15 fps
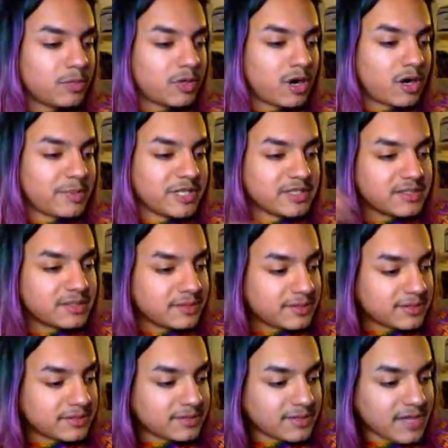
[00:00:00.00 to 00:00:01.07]
garment.
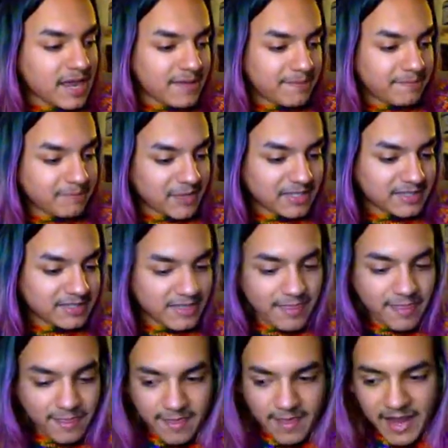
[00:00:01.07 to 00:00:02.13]
So yeah, that's
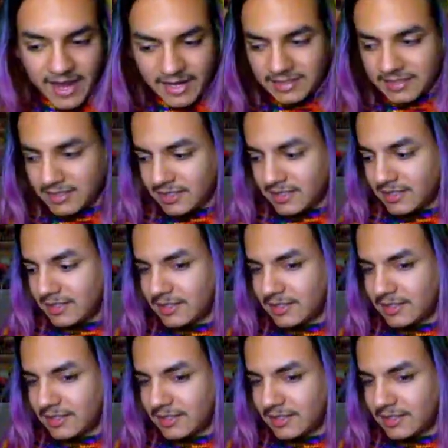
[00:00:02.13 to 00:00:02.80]
that.